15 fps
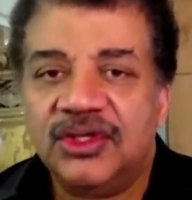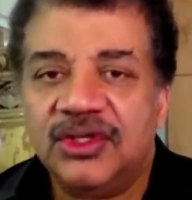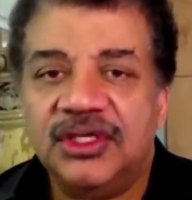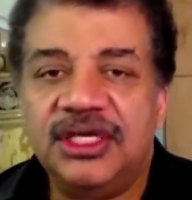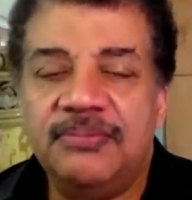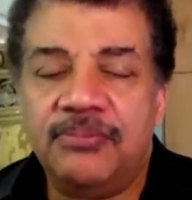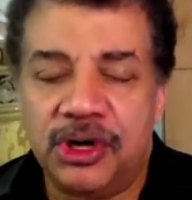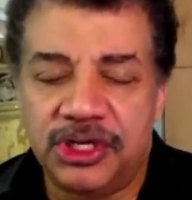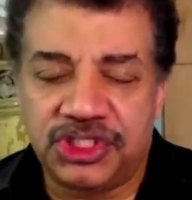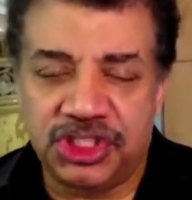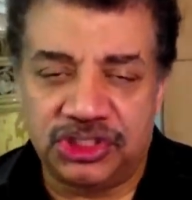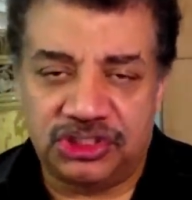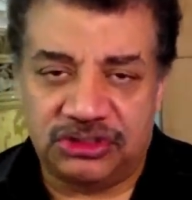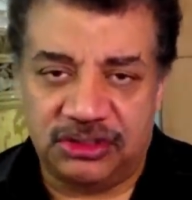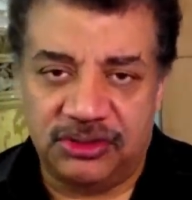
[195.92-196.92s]

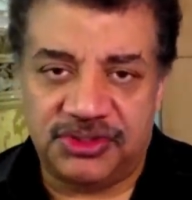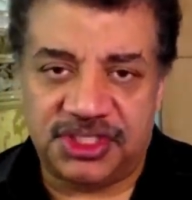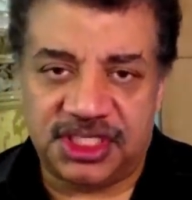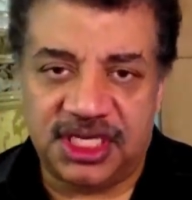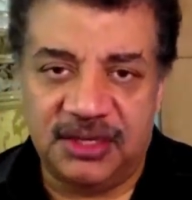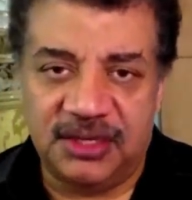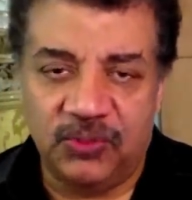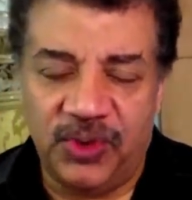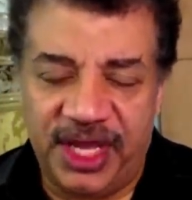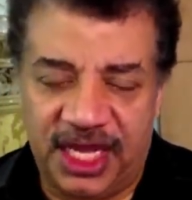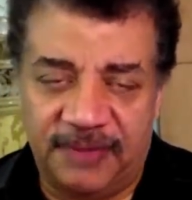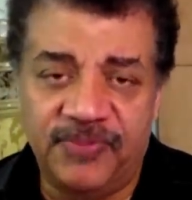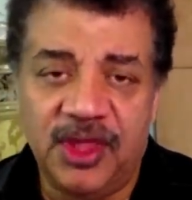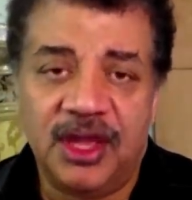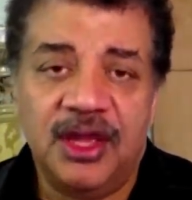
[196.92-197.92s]
emergent truths can
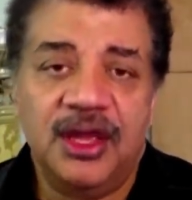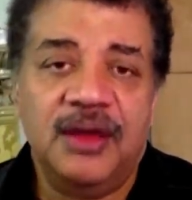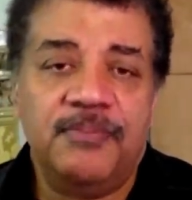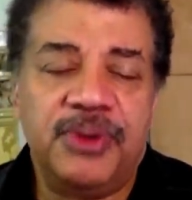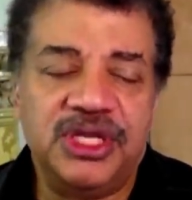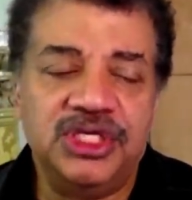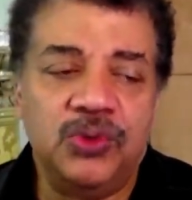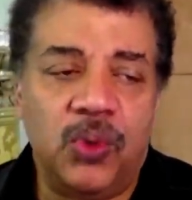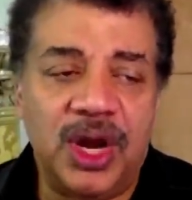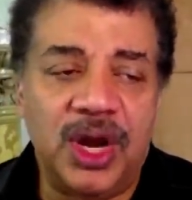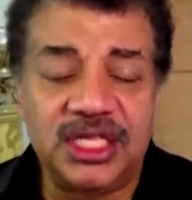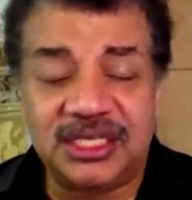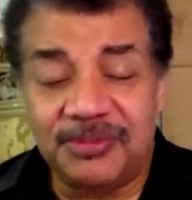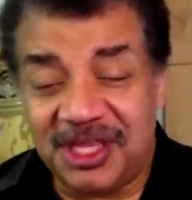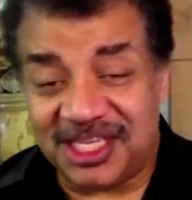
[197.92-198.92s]
win. But you want
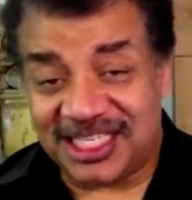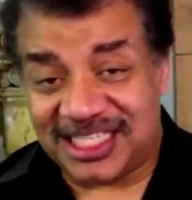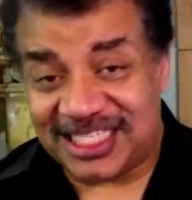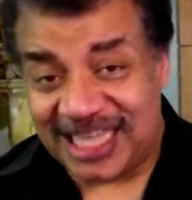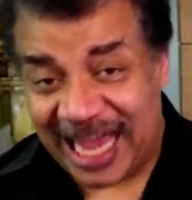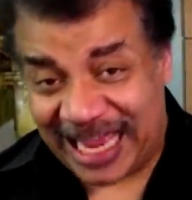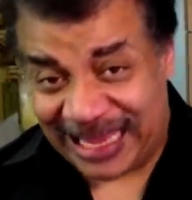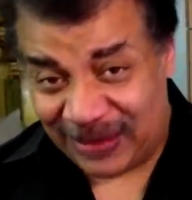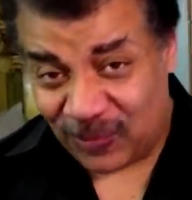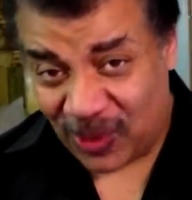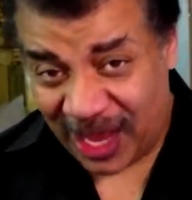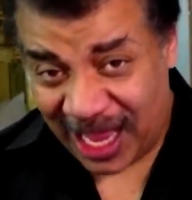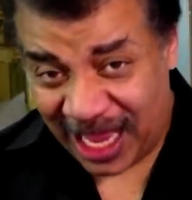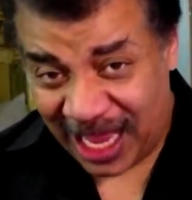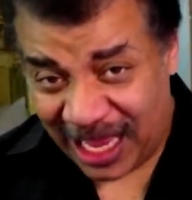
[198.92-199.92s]
it to be the second
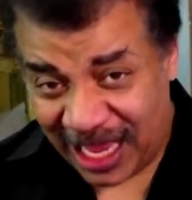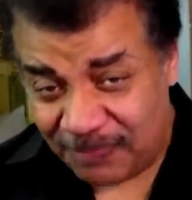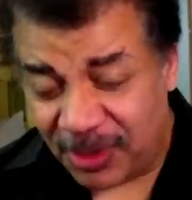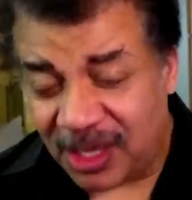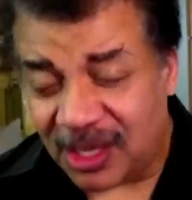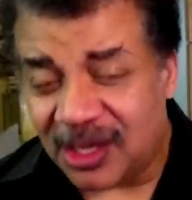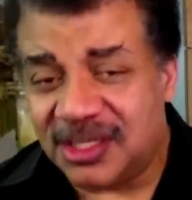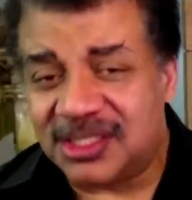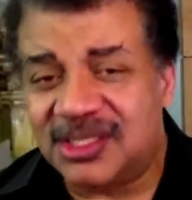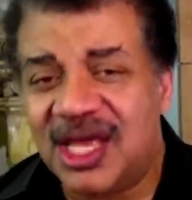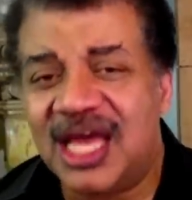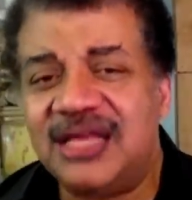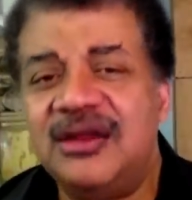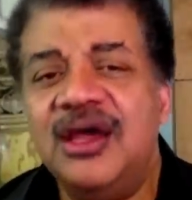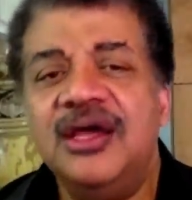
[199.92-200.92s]
way because
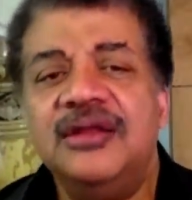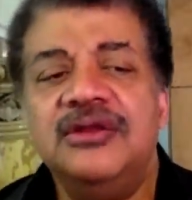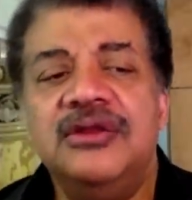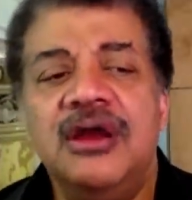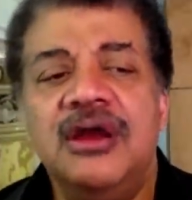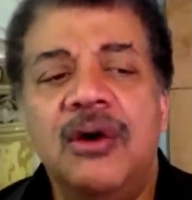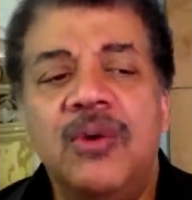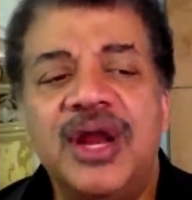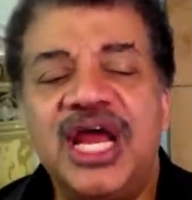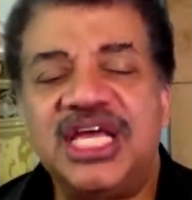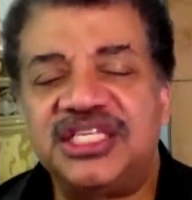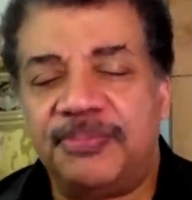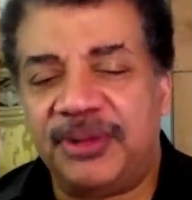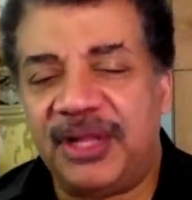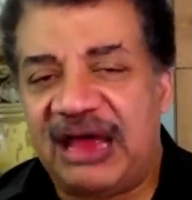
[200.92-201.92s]
then no one
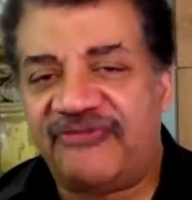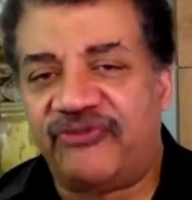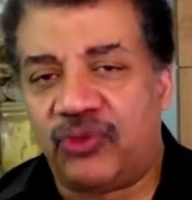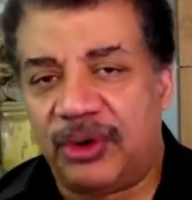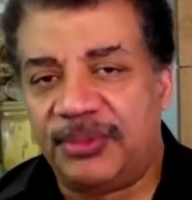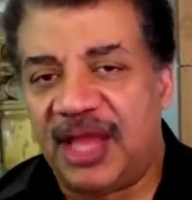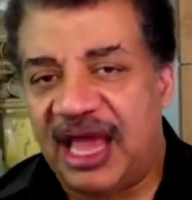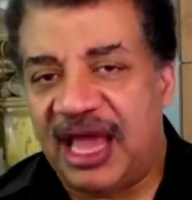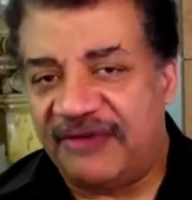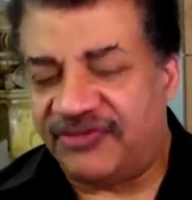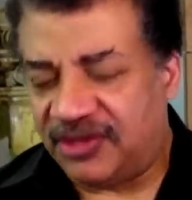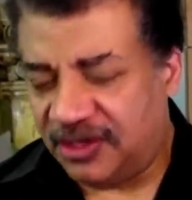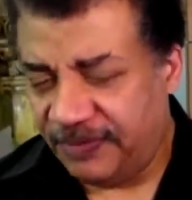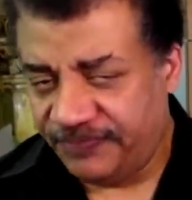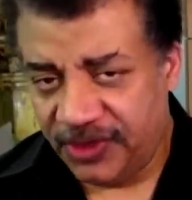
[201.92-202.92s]
has a platform
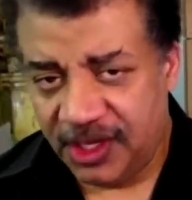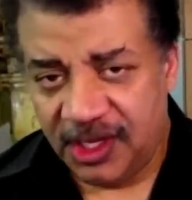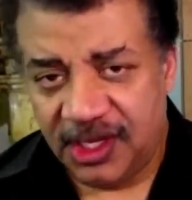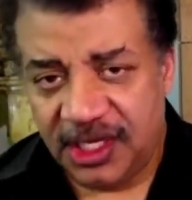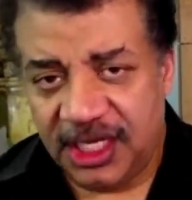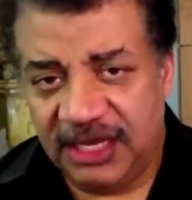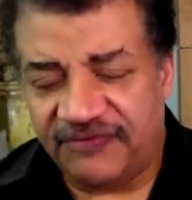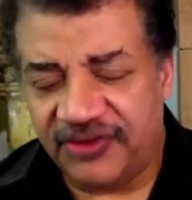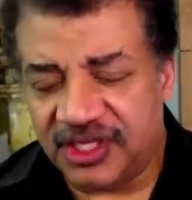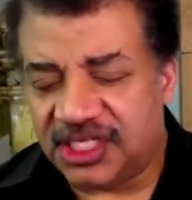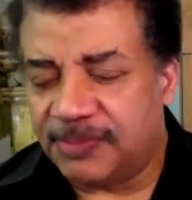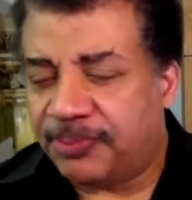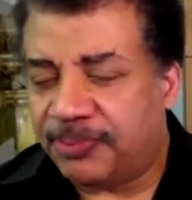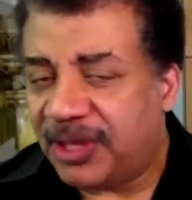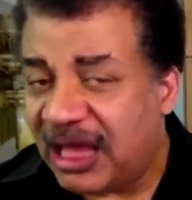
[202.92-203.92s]
left. If it's
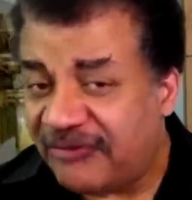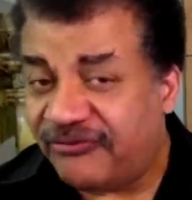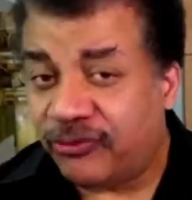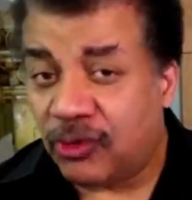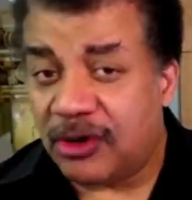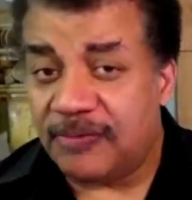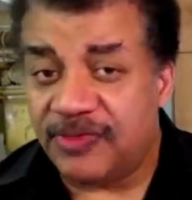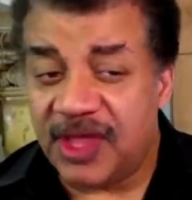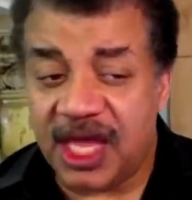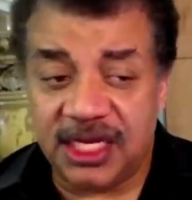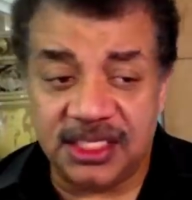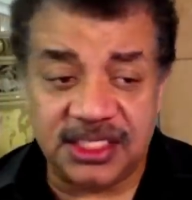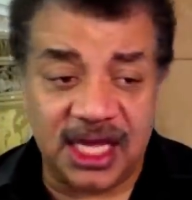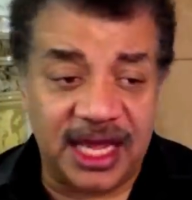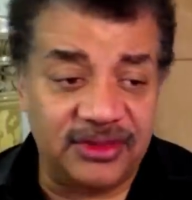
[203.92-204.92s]
a platform that
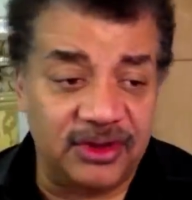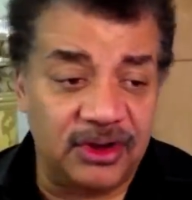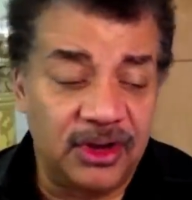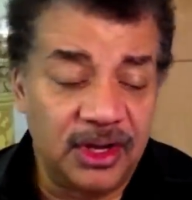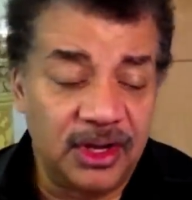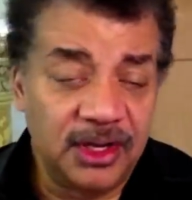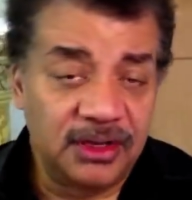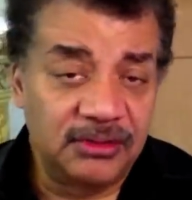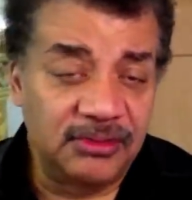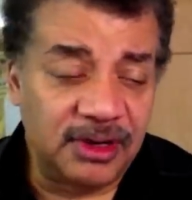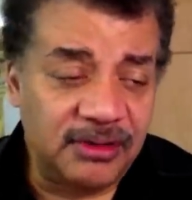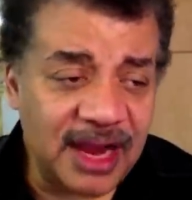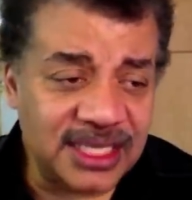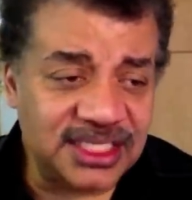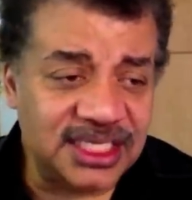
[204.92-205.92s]
is either
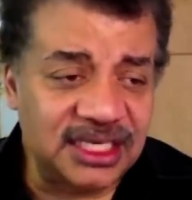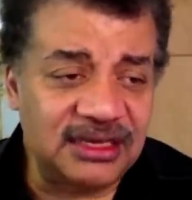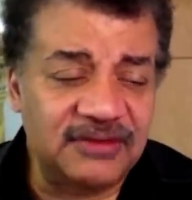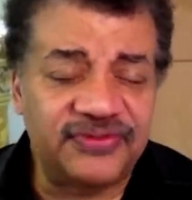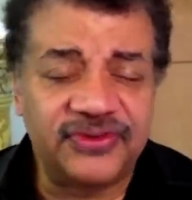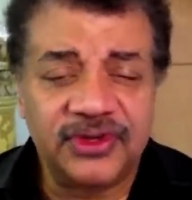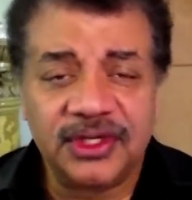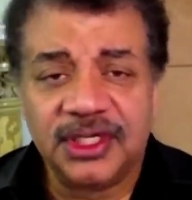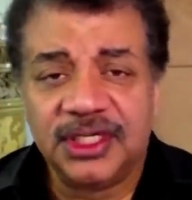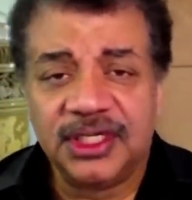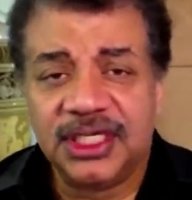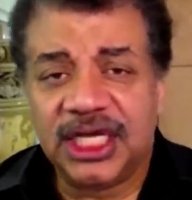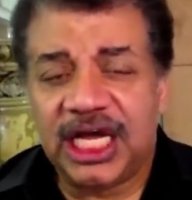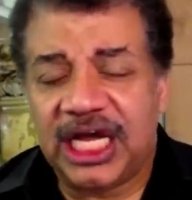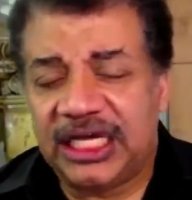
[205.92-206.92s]
regressive,
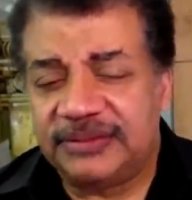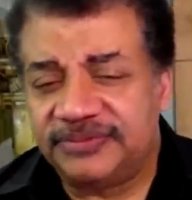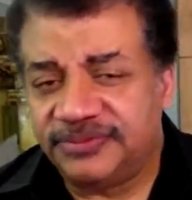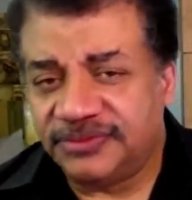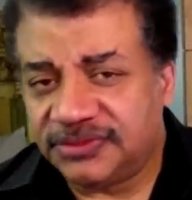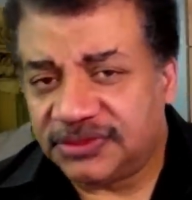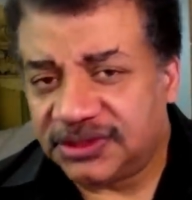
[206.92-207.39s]
puts